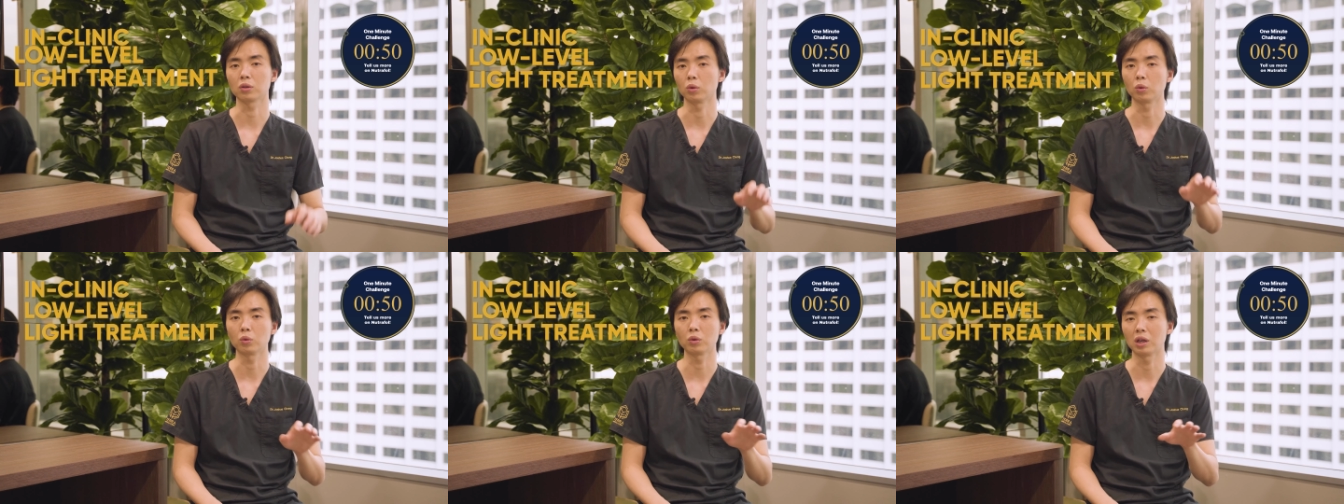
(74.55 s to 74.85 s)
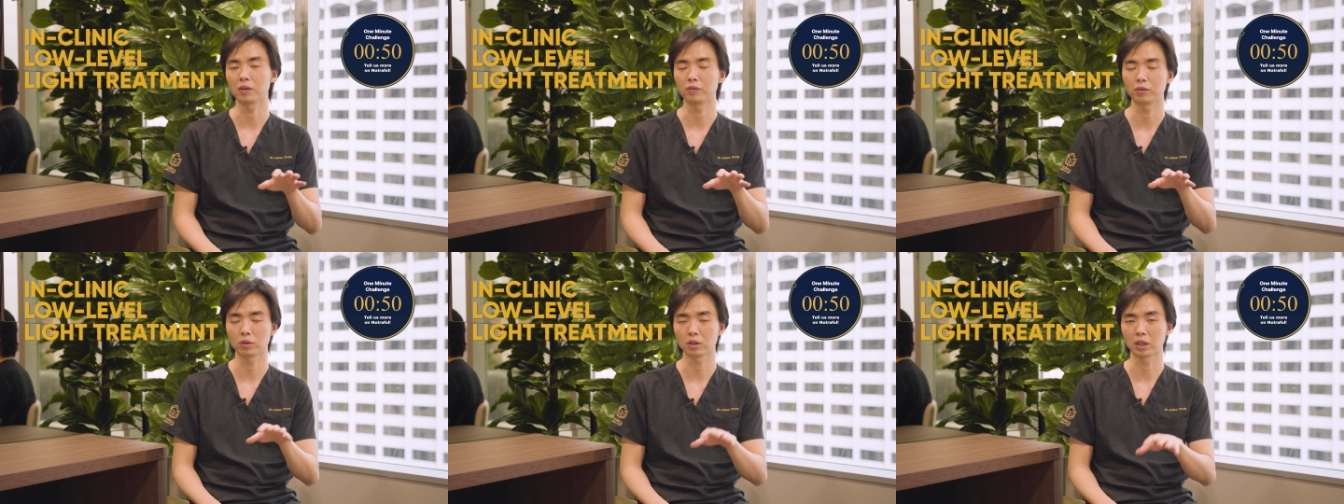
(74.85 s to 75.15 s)

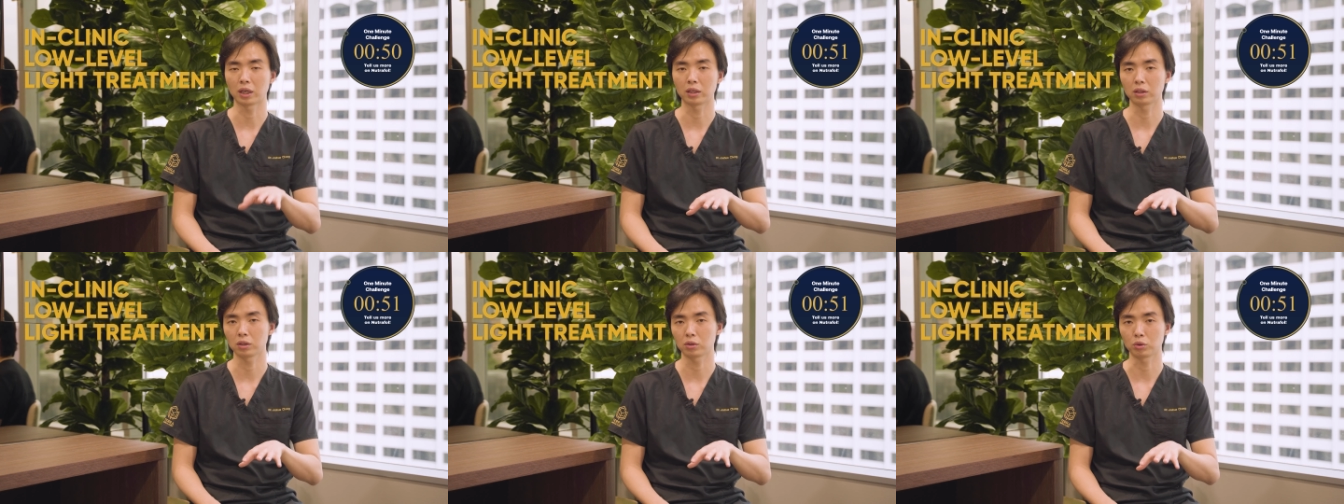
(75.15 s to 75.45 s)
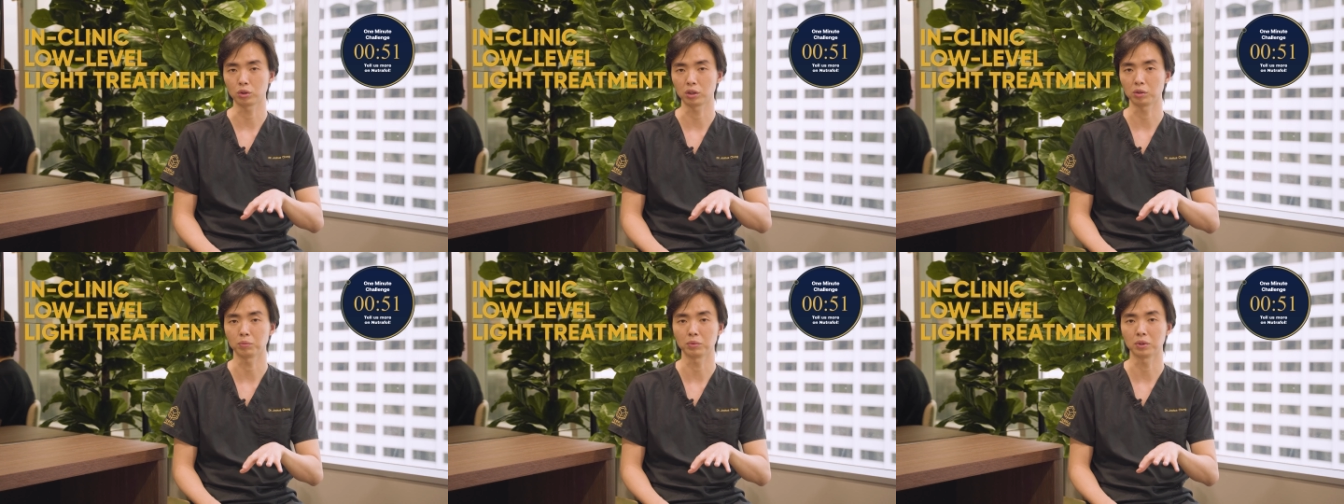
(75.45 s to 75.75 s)
low-level light
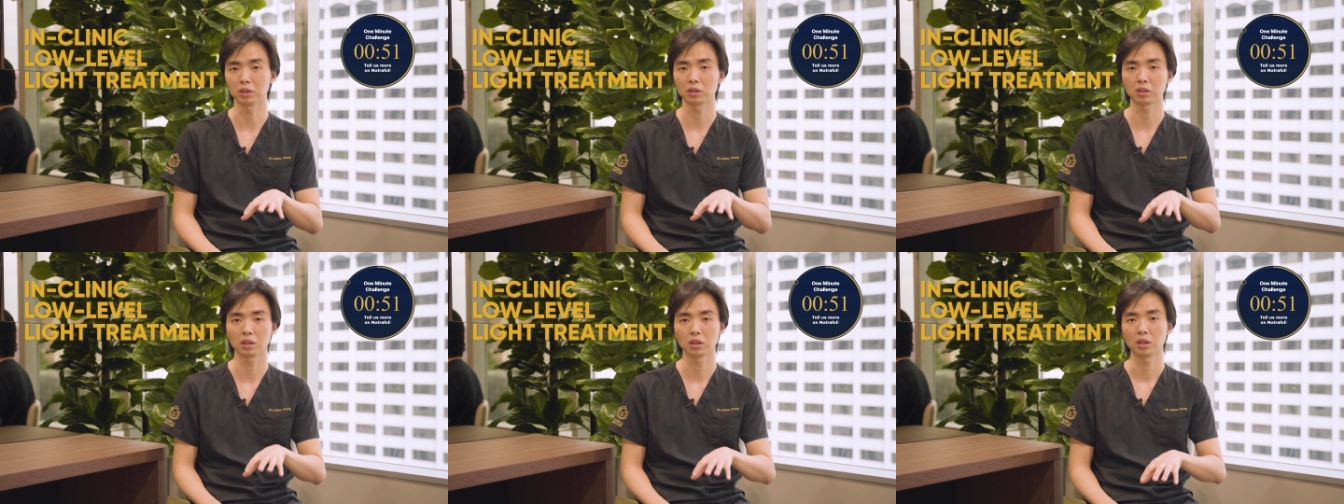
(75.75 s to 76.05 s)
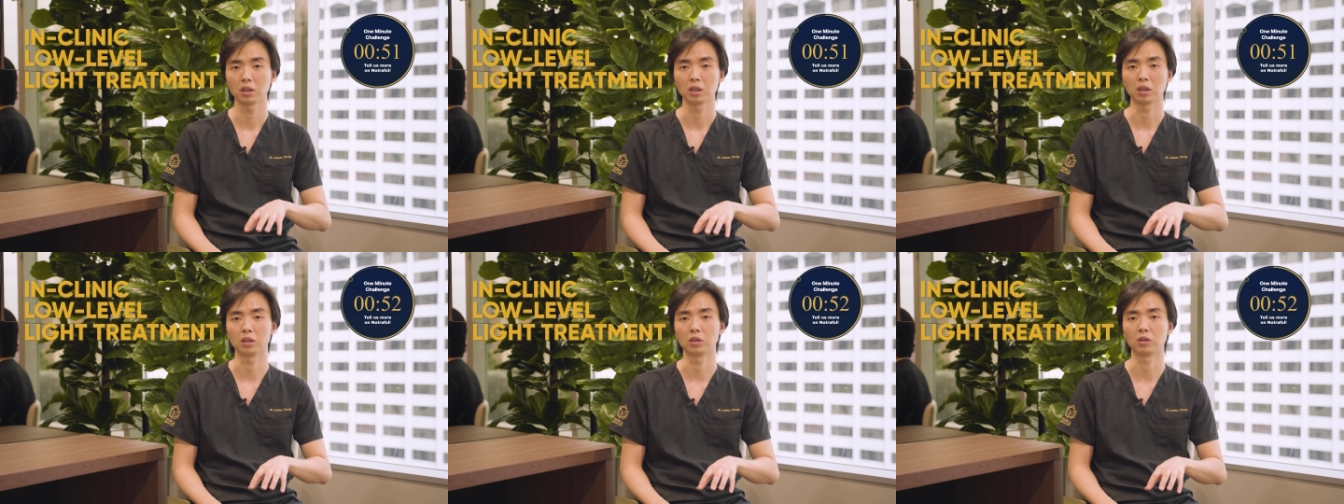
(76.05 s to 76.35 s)
treatment
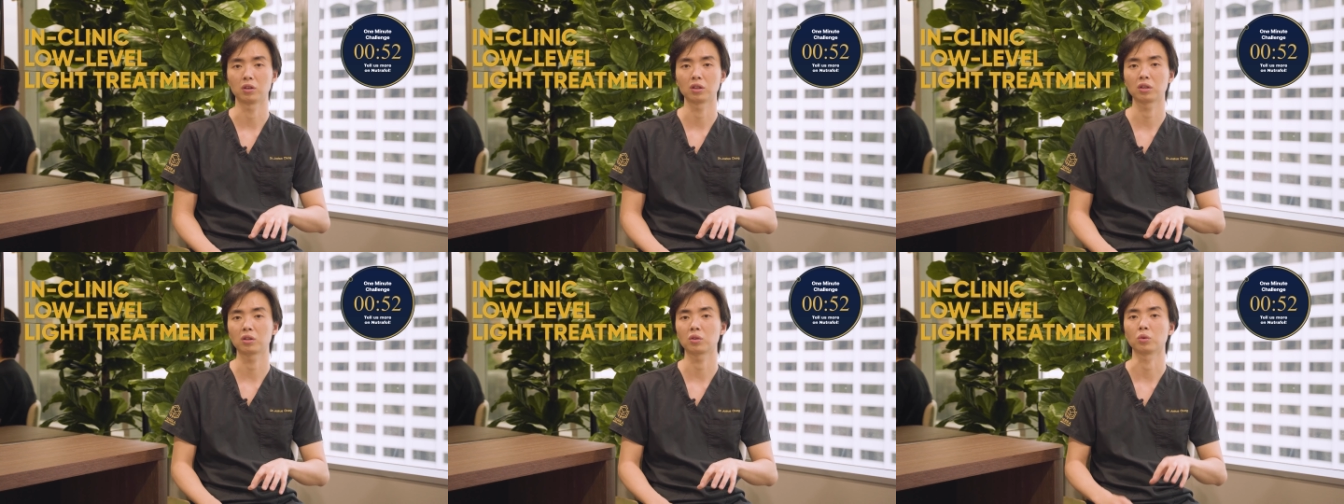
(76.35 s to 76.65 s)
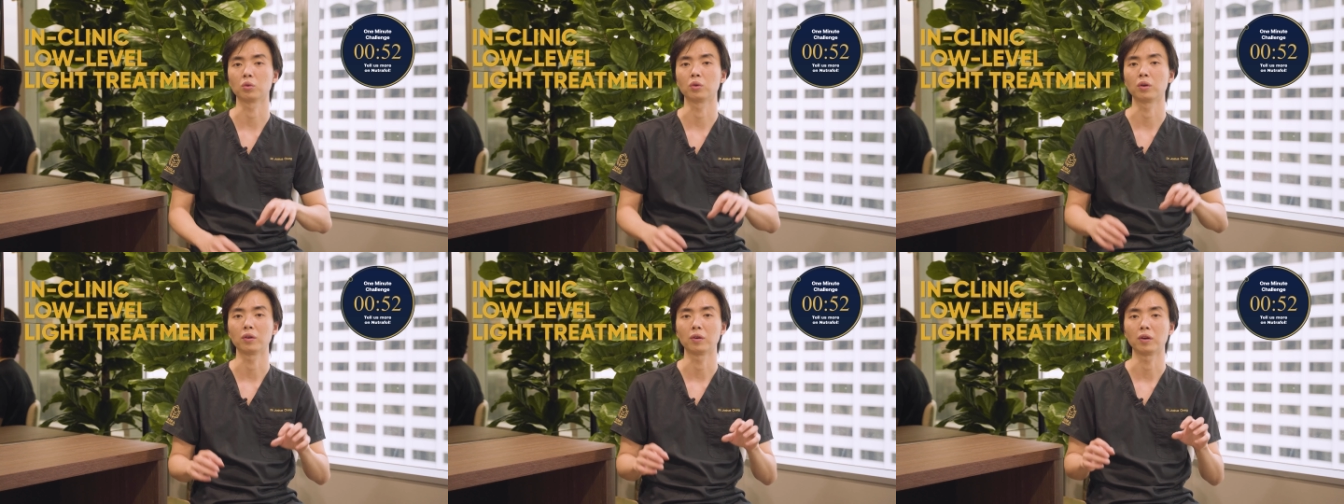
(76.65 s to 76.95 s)
in order
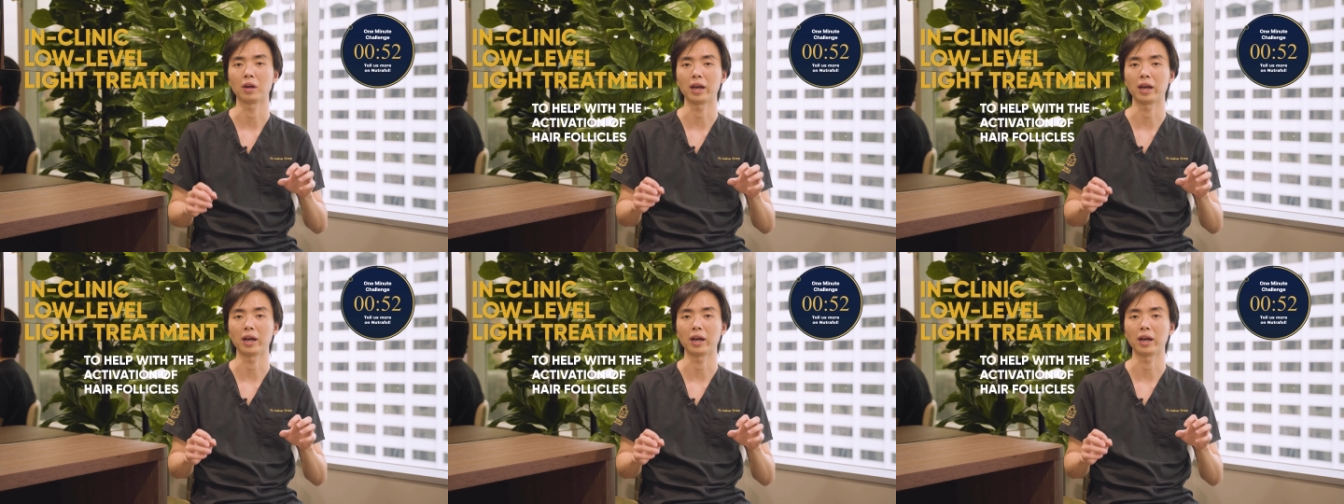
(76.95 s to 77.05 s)
to